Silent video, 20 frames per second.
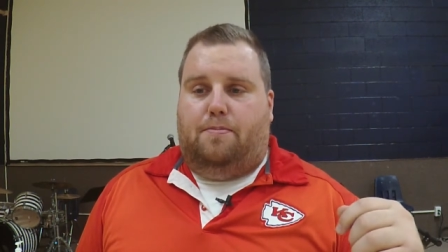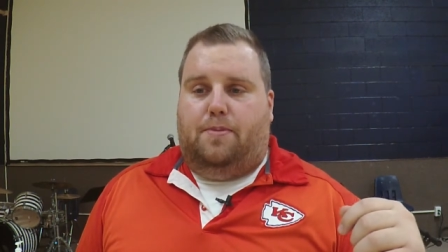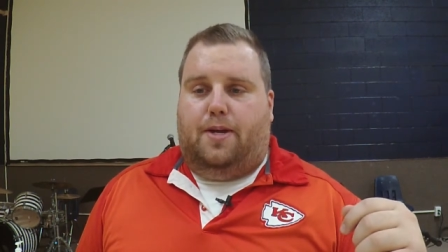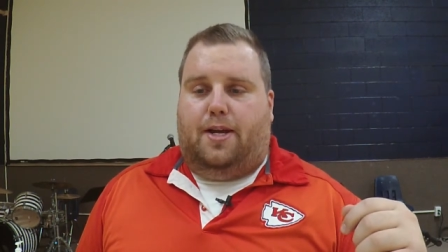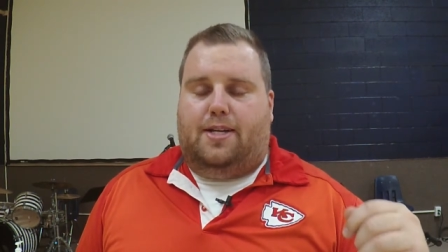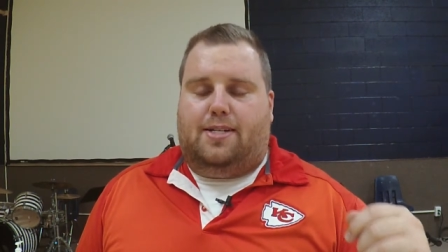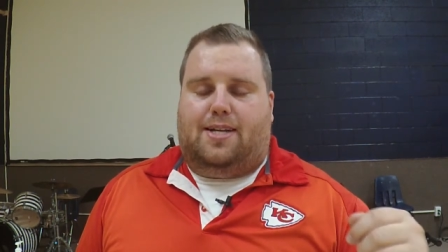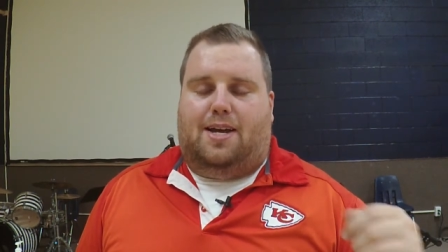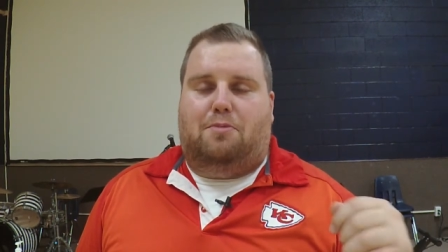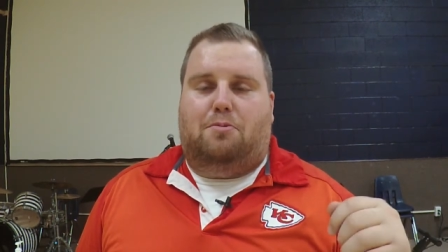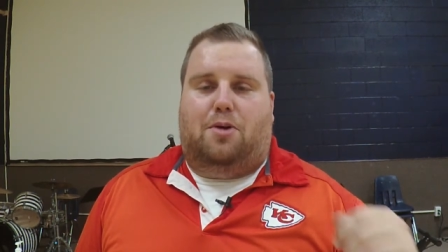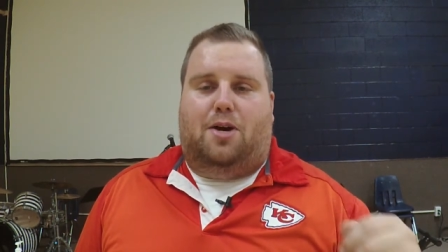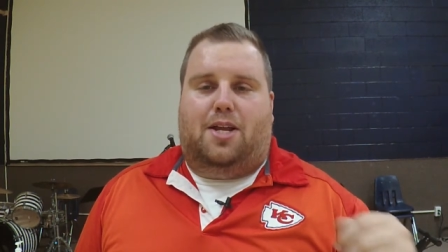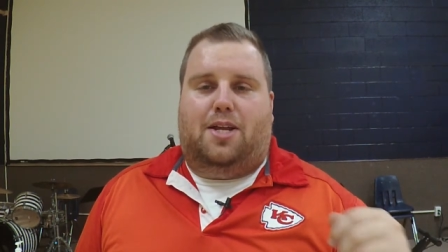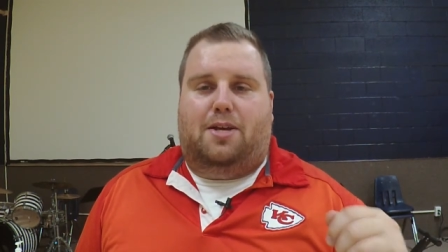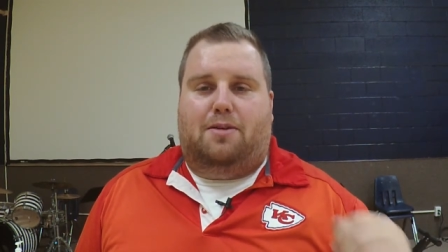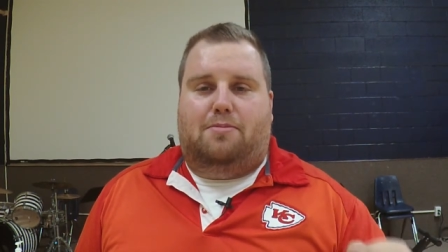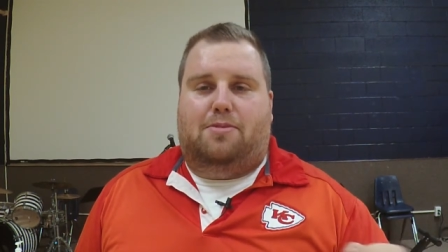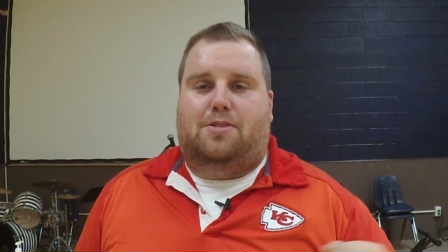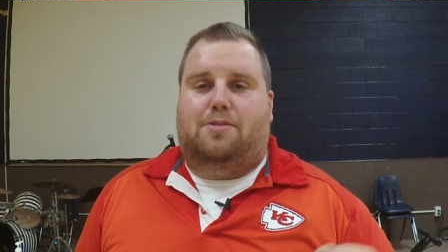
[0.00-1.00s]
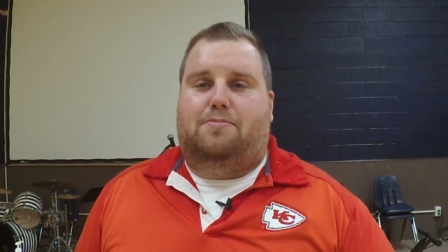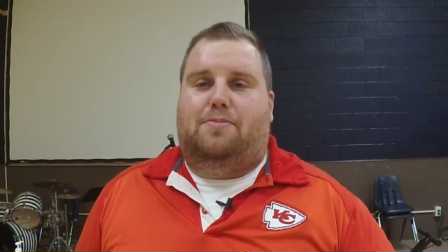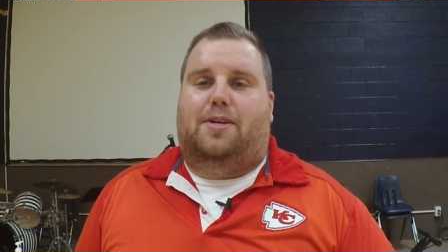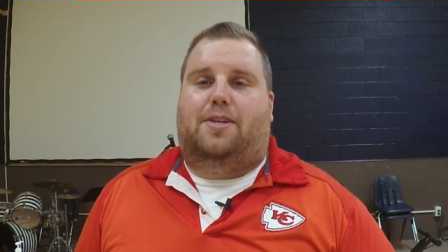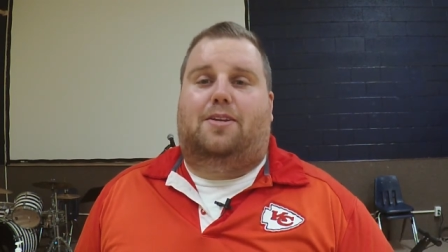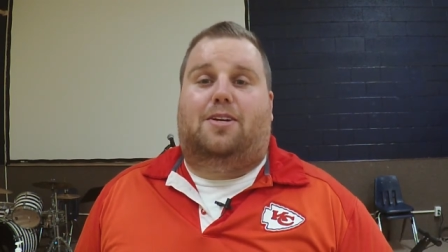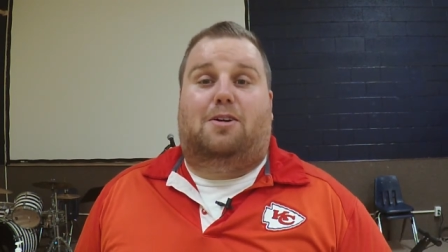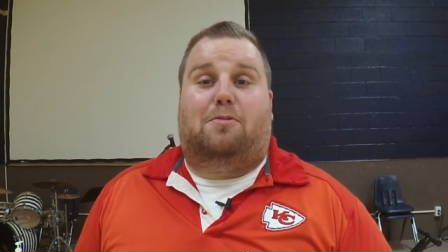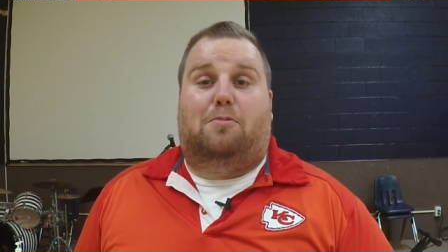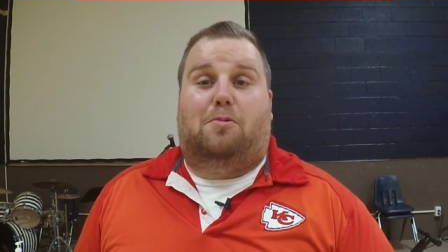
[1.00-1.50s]
because I want him to
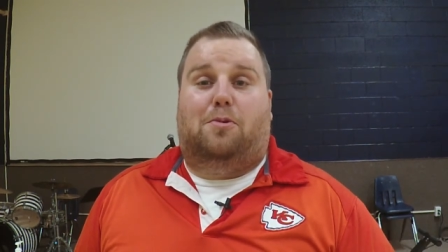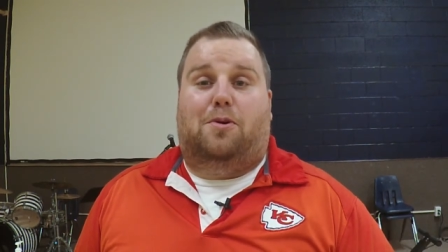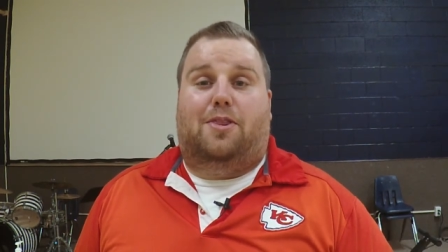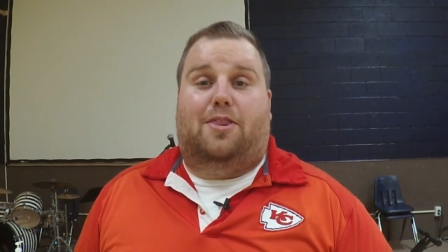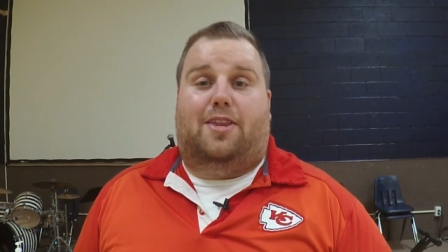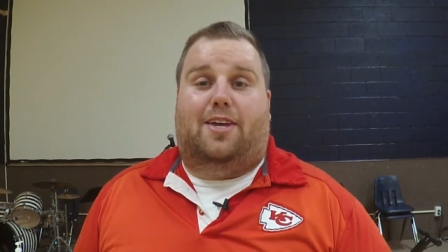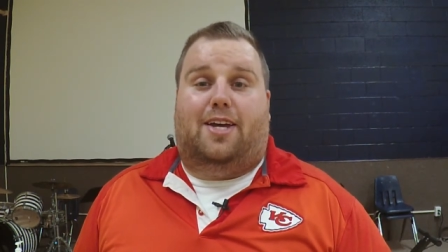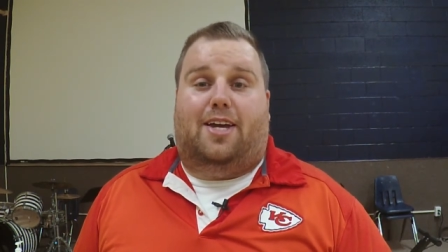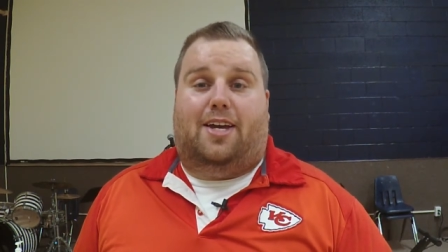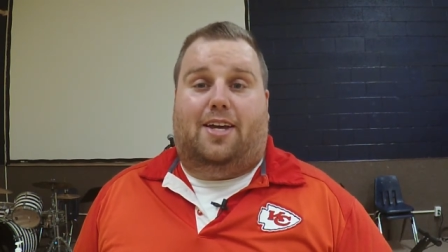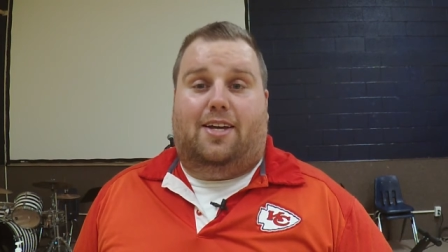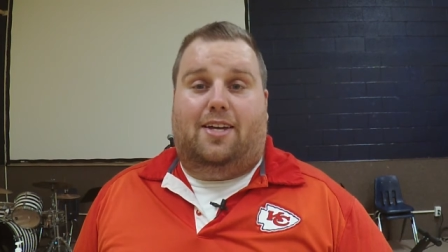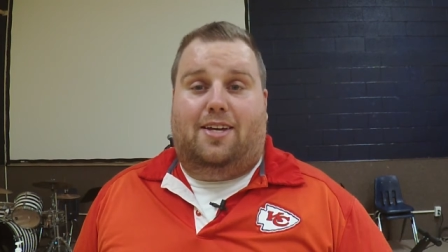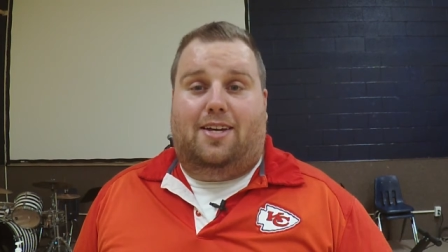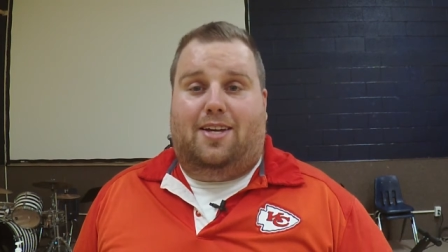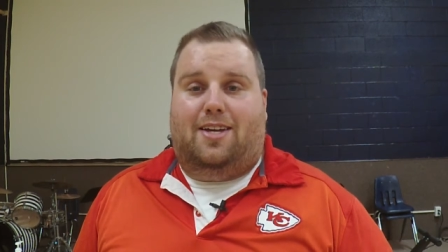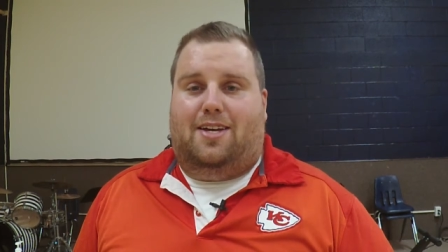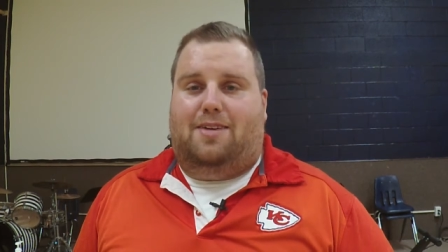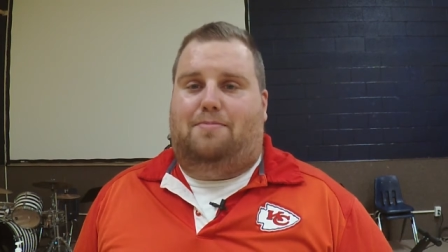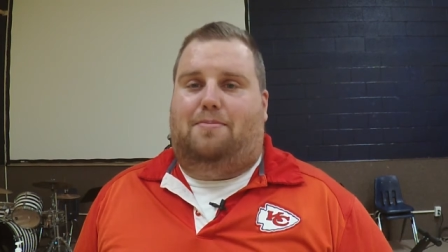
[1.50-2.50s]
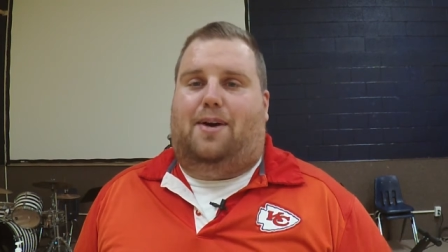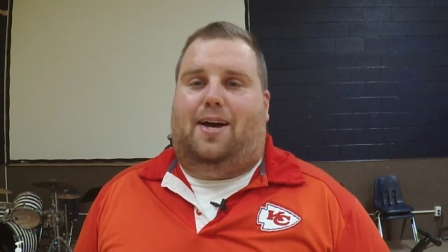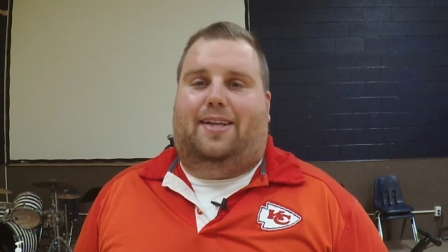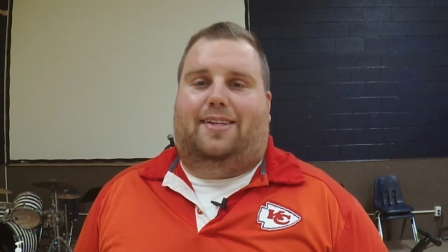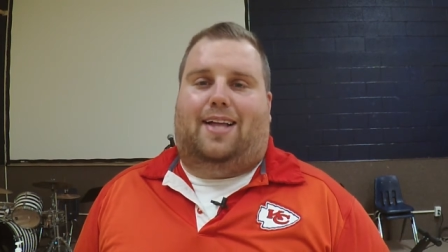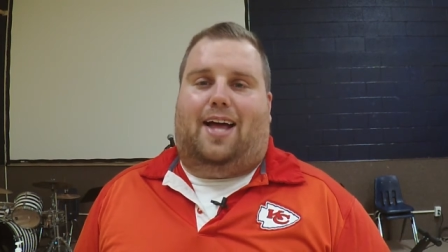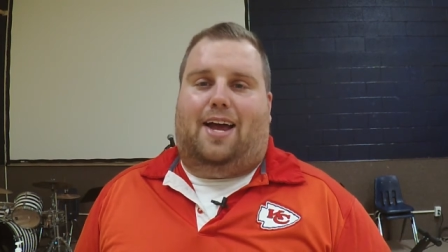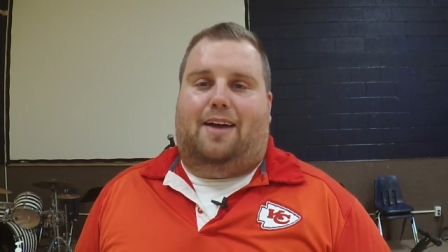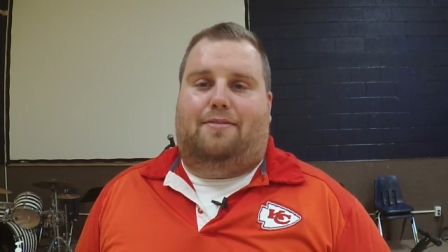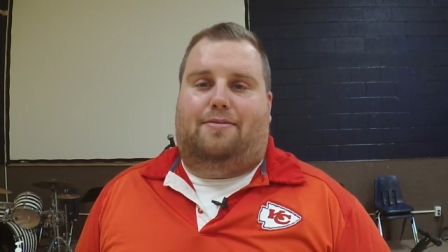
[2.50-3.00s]
be the number one thing in
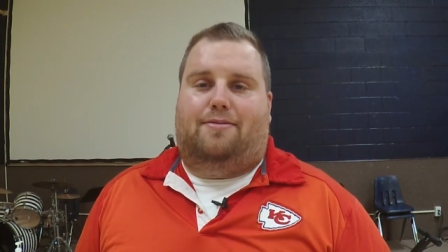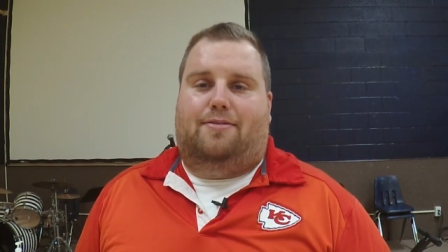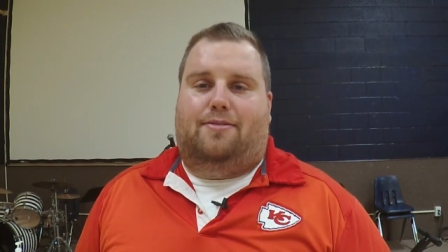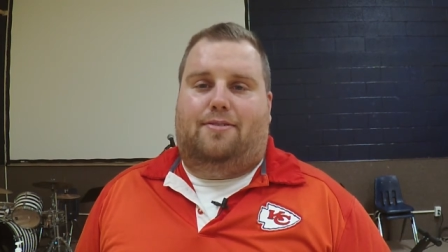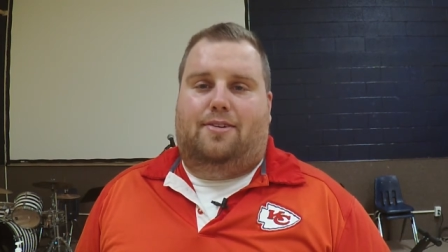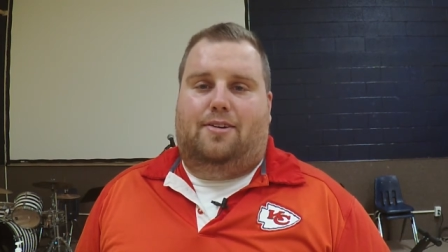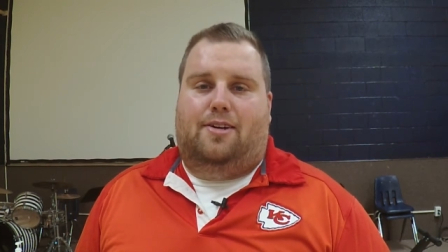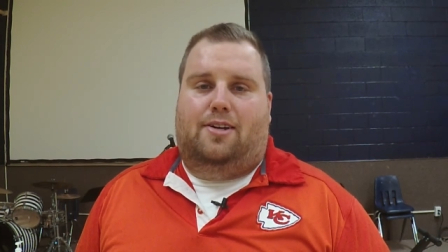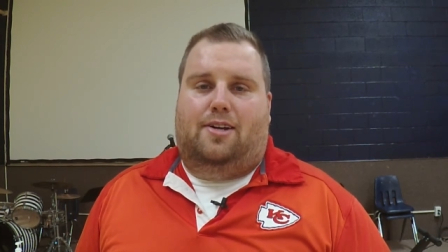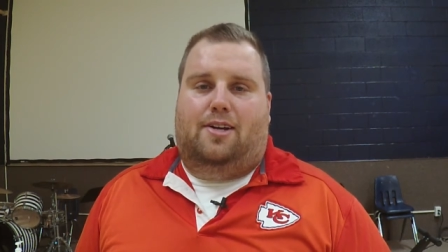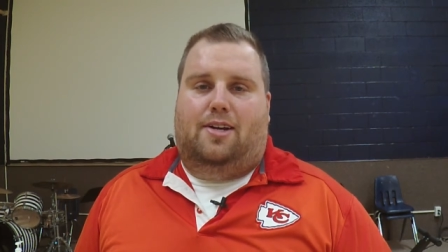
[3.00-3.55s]
my life.